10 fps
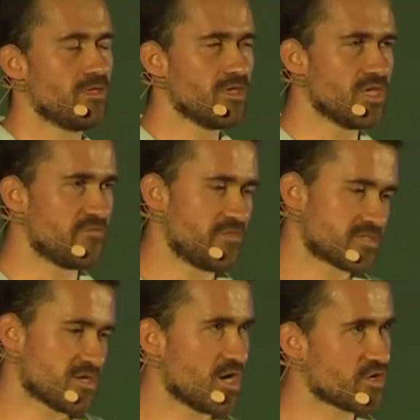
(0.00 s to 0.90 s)
If it's
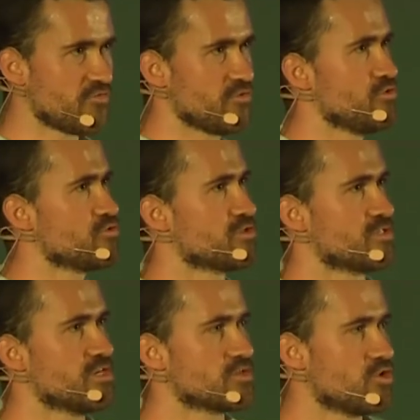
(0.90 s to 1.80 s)
hard for you to
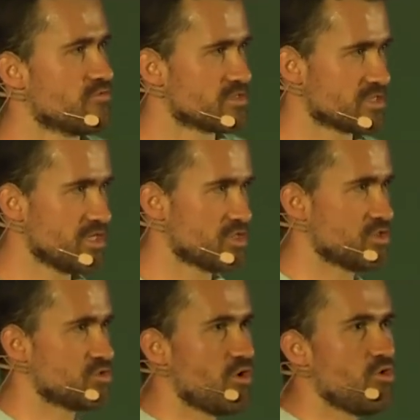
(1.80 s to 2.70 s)
start a conversation,
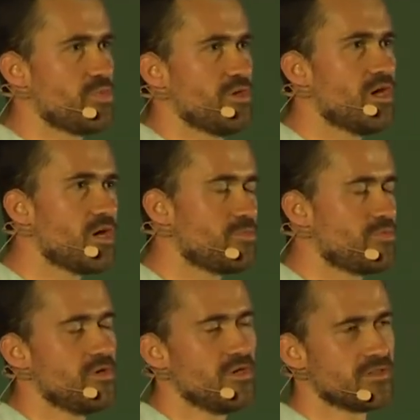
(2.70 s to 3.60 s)
to open up,
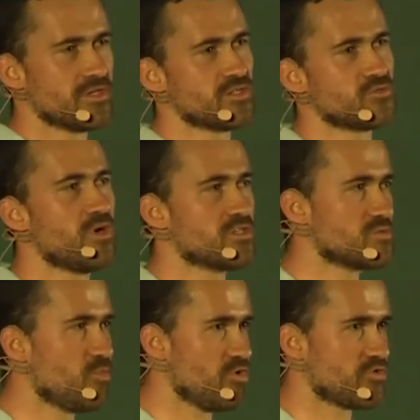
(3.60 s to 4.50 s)
there is one
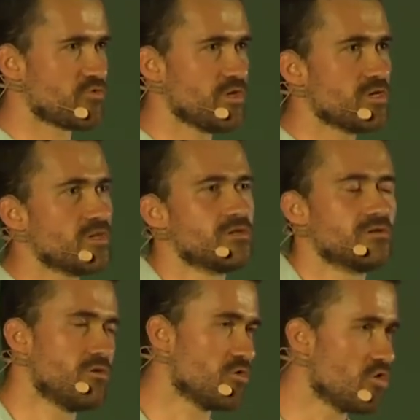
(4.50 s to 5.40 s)
small trick
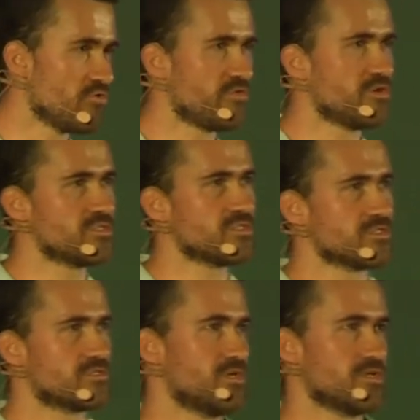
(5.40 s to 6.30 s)
on conferences
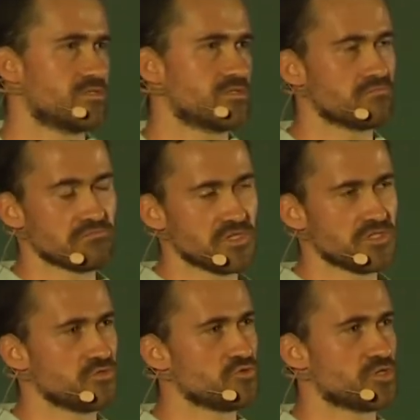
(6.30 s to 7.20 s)
that is
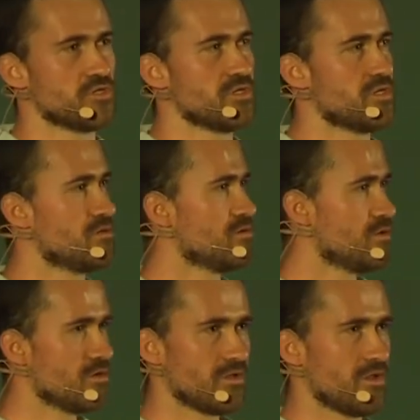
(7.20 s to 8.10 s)
usually
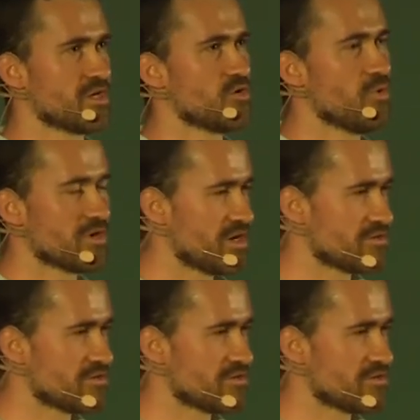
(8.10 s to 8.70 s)
like 100